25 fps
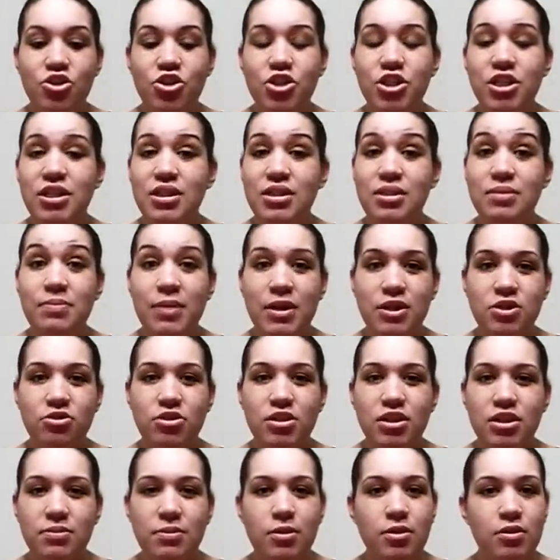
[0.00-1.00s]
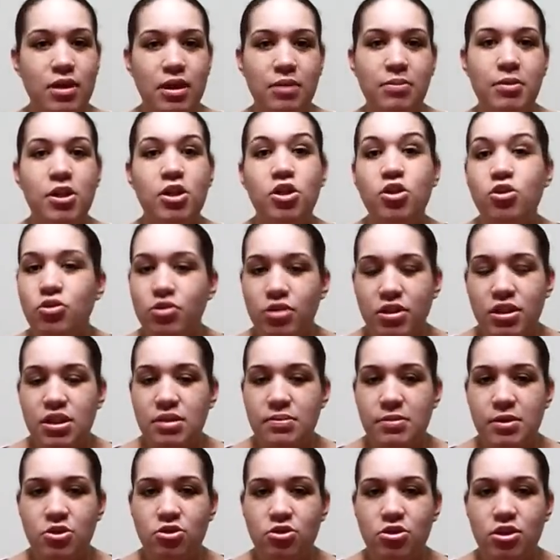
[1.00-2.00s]
she's measuring small, like my uterus
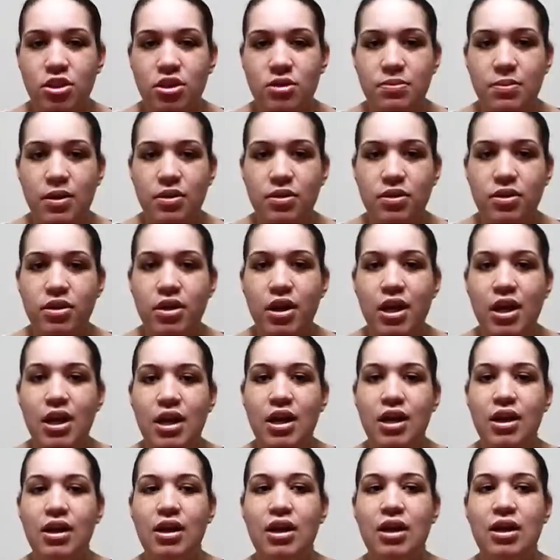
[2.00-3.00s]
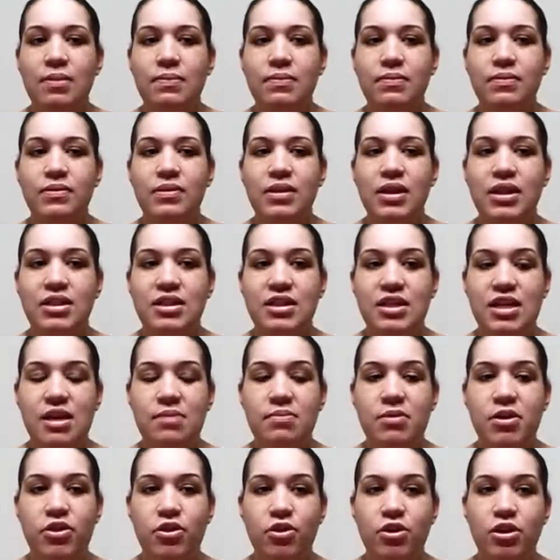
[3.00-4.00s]
is measuring smaller. Like today
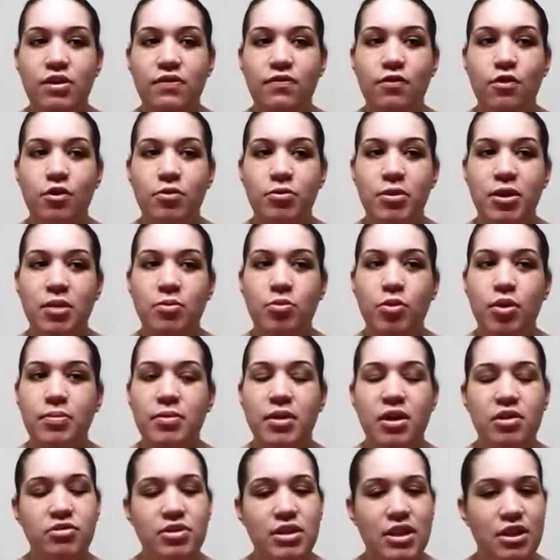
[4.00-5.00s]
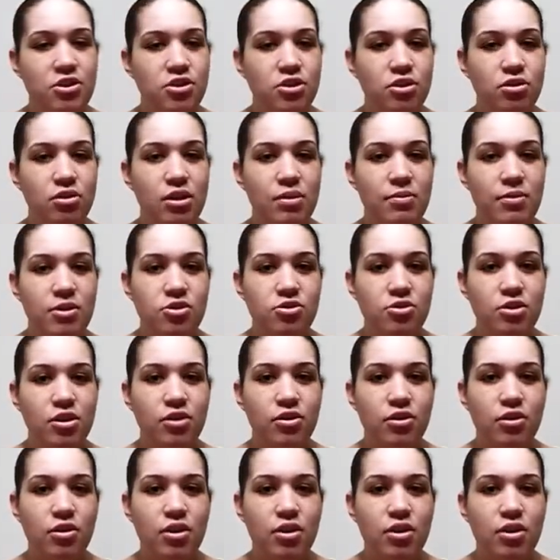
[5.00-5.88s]
at my 34-week appointment, I was actually only measuring